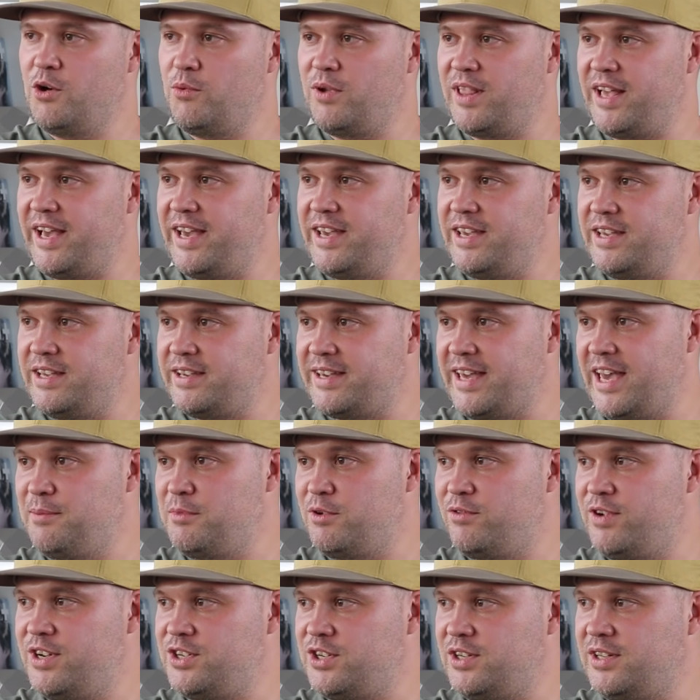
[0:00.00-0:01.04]
Well, I
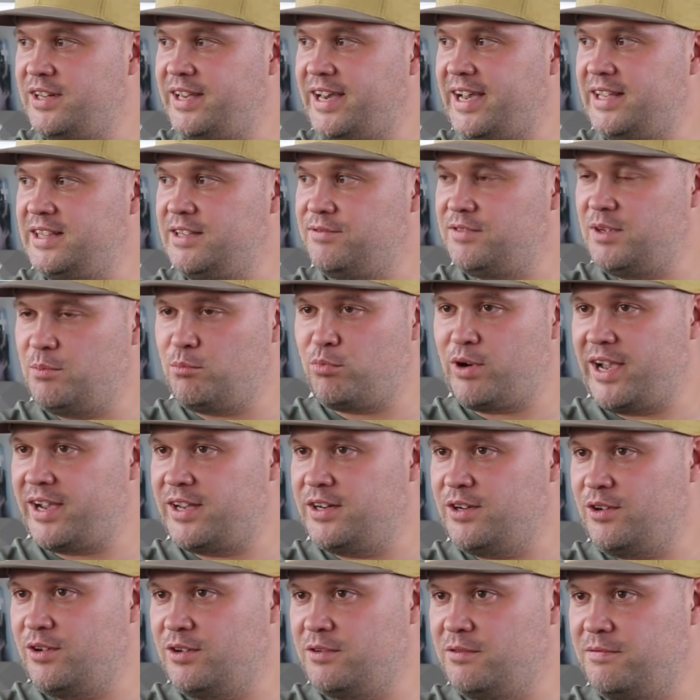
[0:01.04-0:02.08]
came originally, I lived in
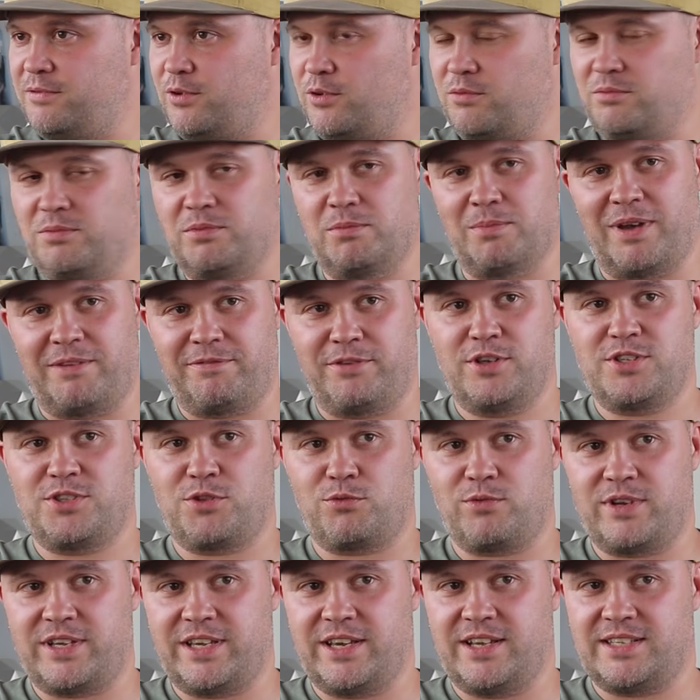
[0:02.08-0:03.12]
Prakanong. For my first
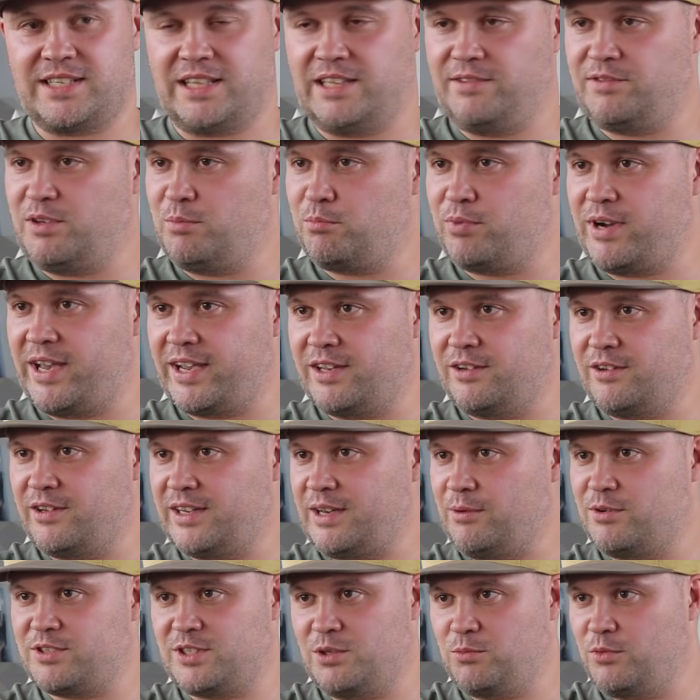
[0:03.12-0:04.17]
3 years, I lived in
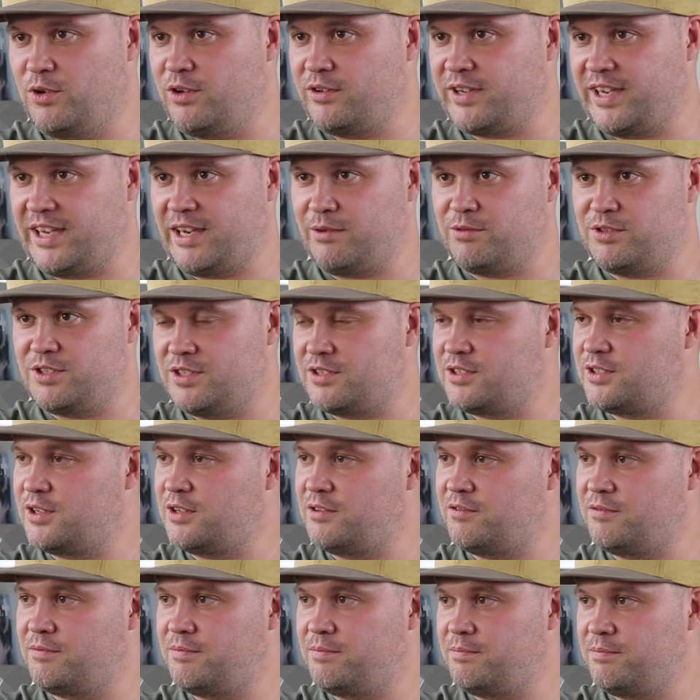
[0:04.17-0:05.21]
Prakanong. I wasn't working, I was just
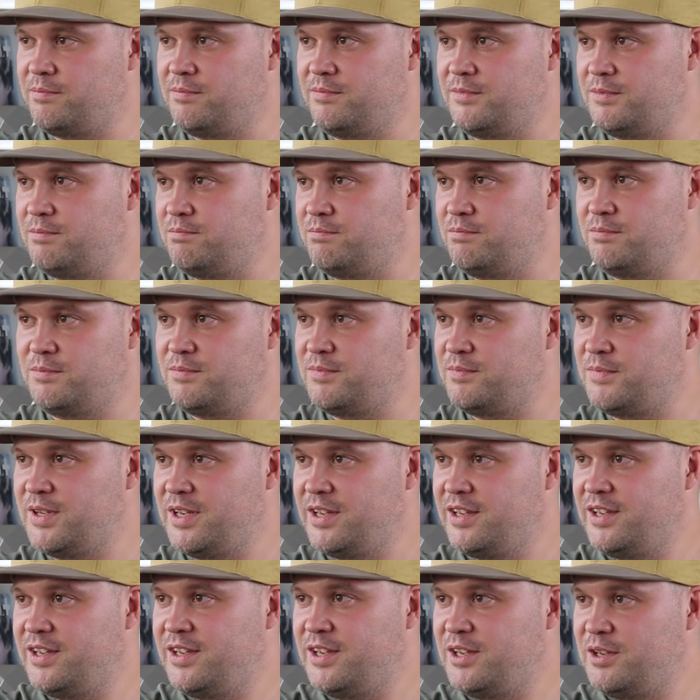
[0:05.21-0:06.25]
sort of
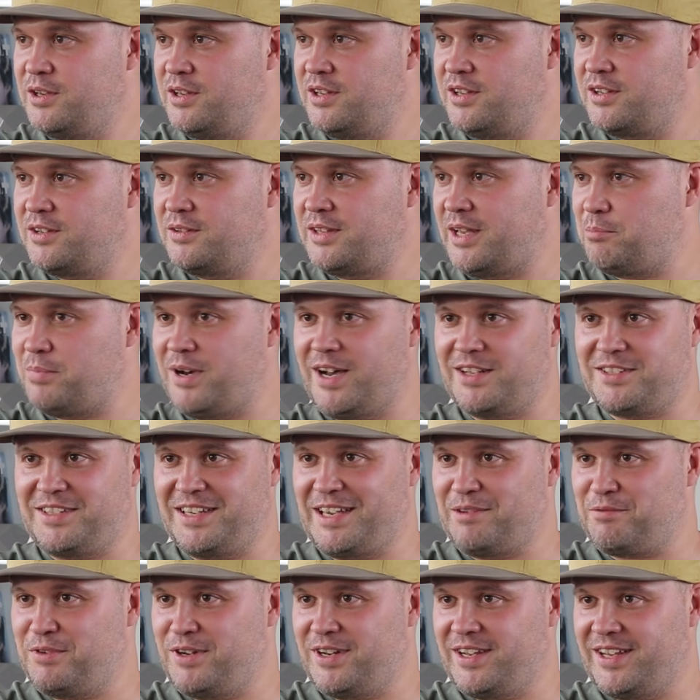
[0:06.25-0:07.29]

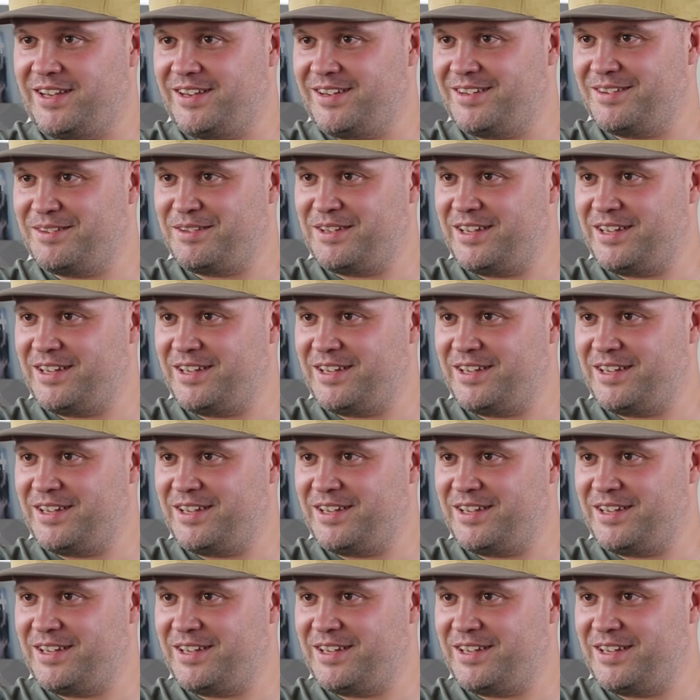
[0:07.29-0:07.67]
partying every day.